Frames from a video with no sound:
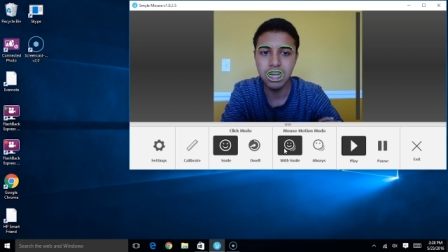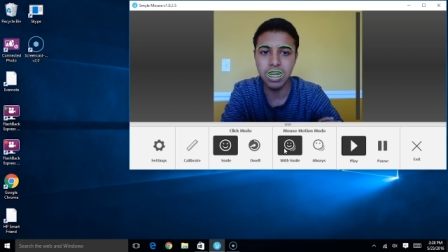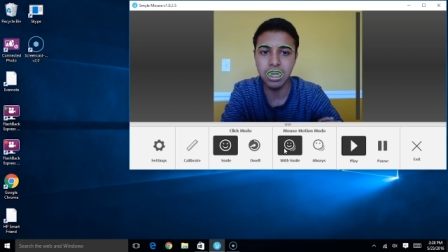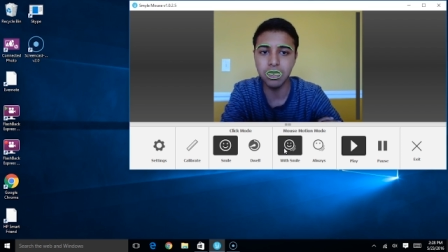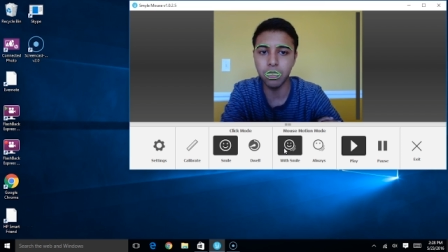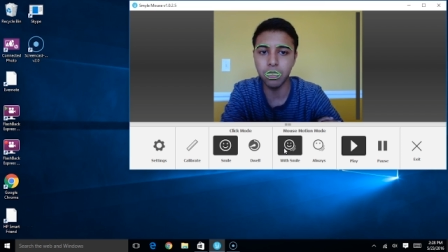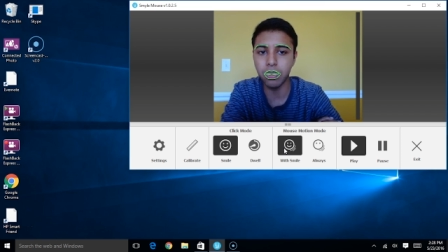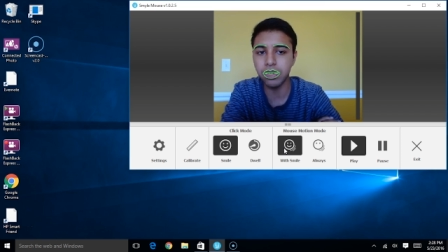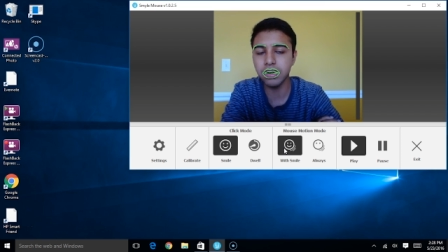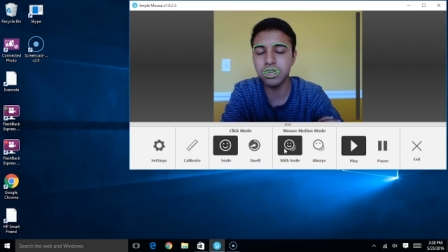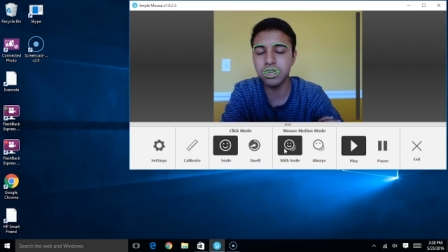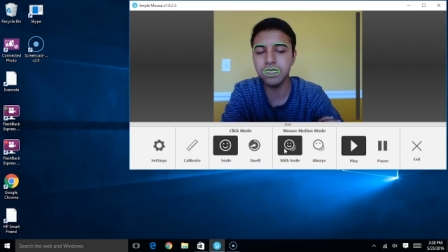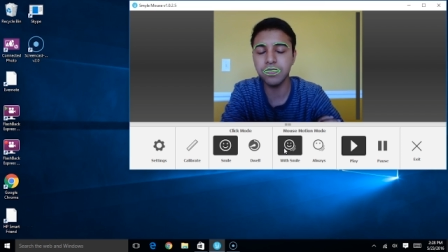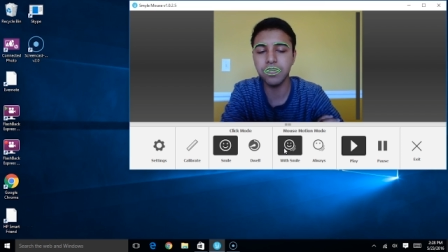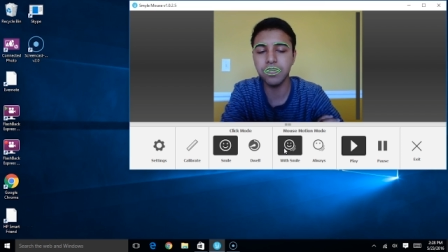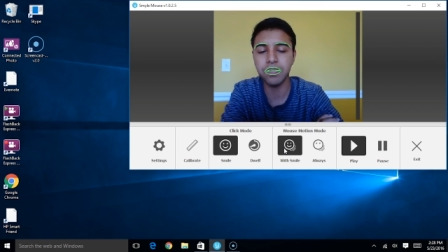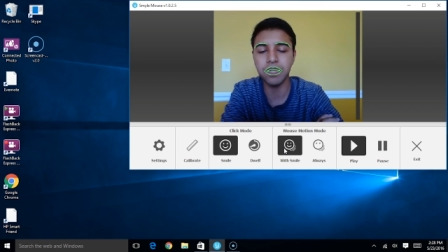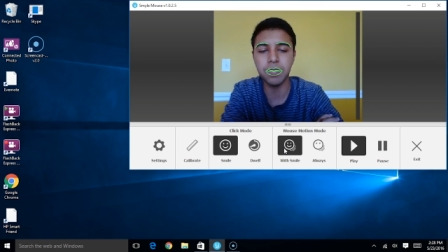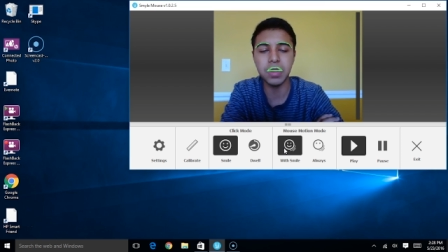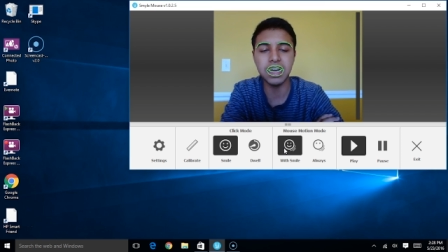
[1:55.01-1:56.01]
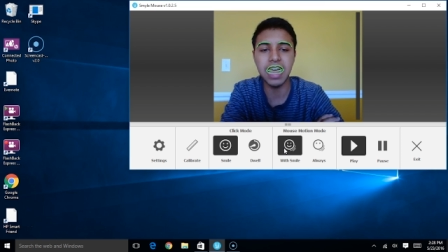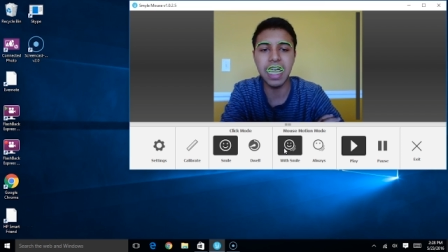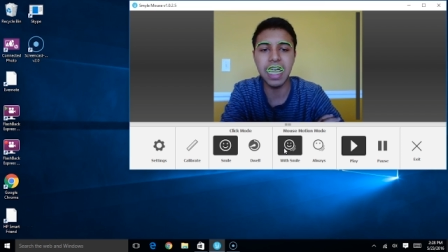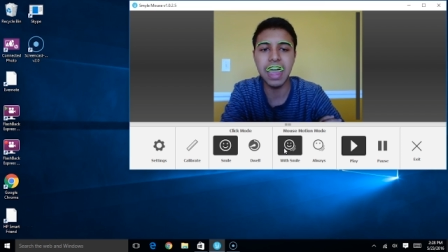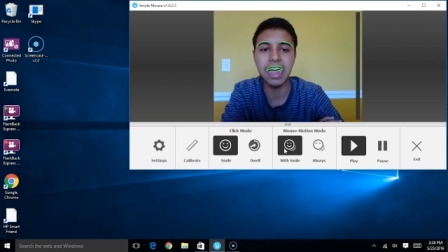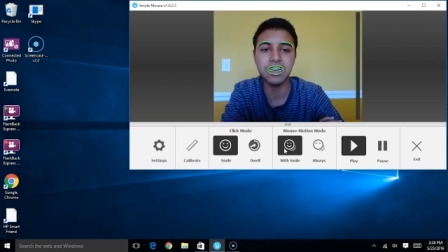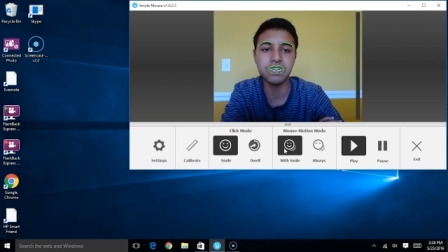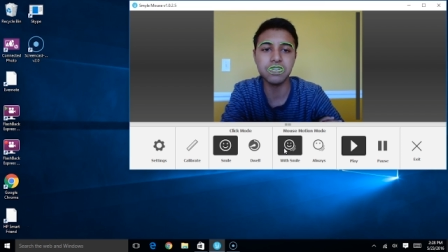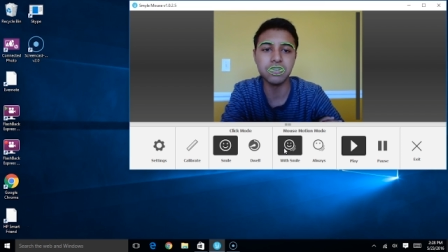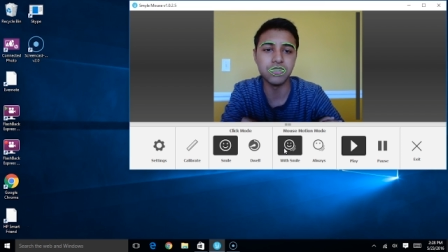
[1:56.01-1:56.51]
In order for me to
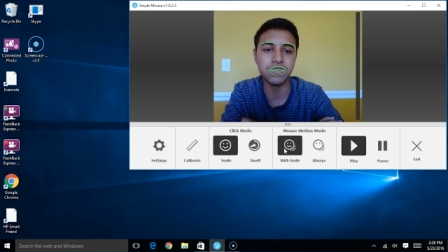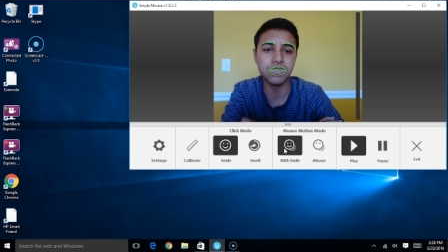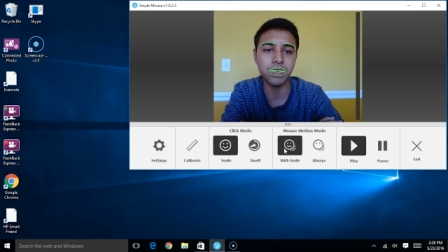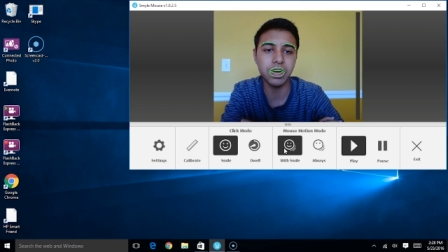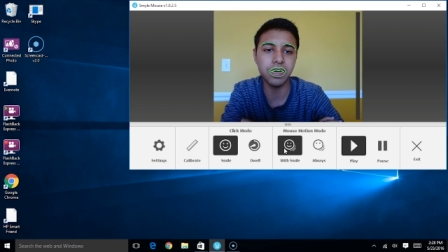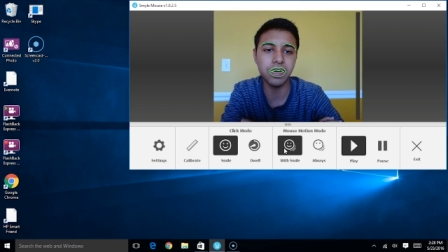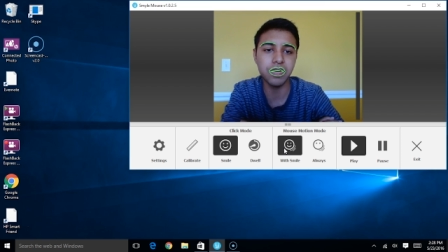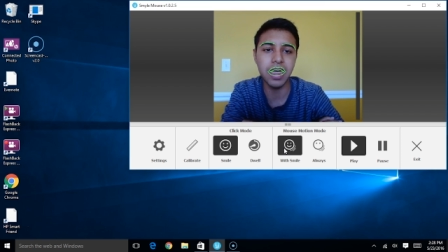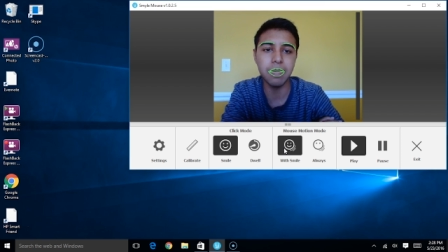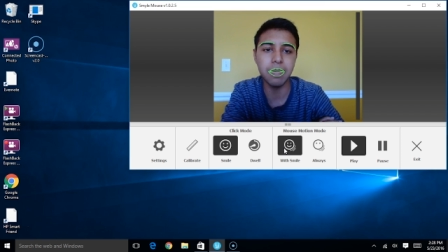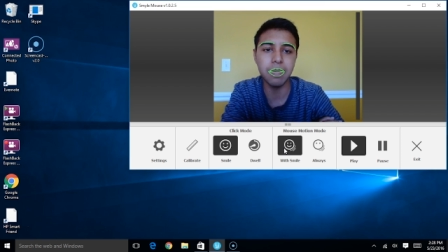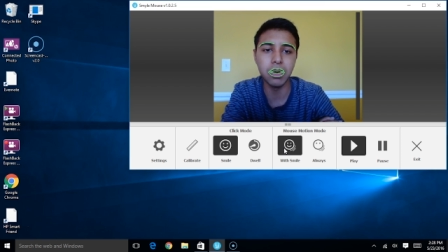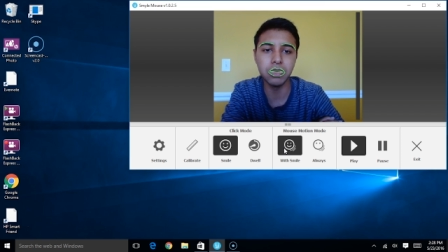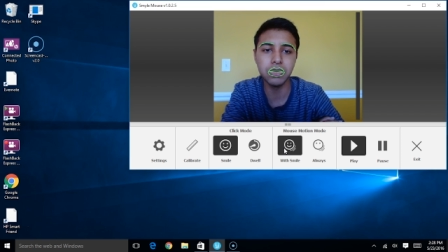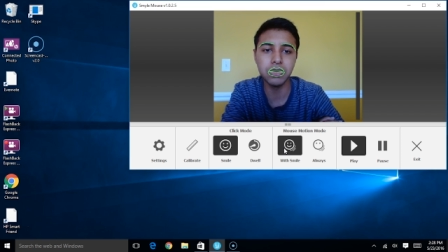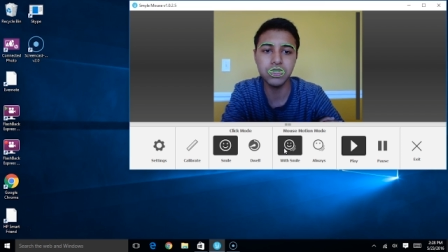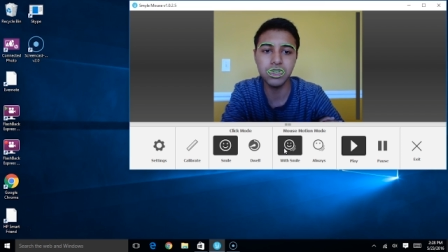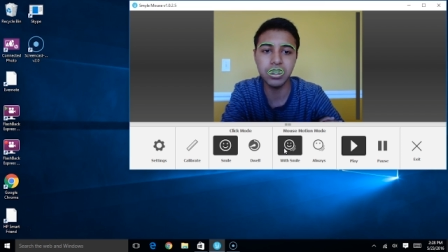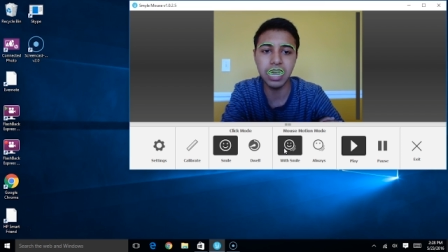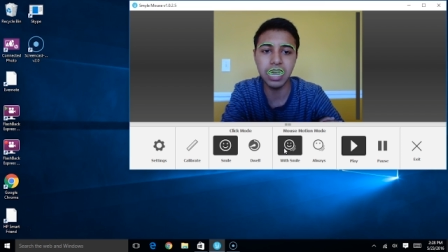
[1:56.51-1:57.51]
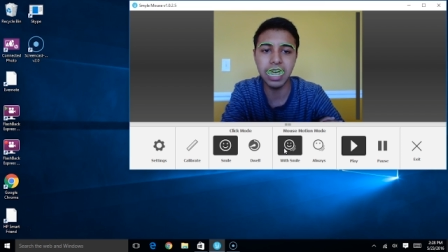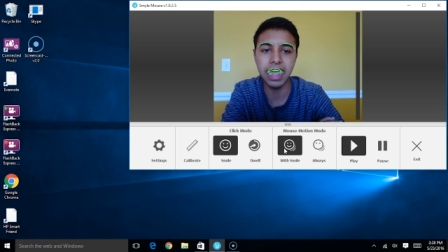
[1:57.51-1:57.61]
actually trigger that motion,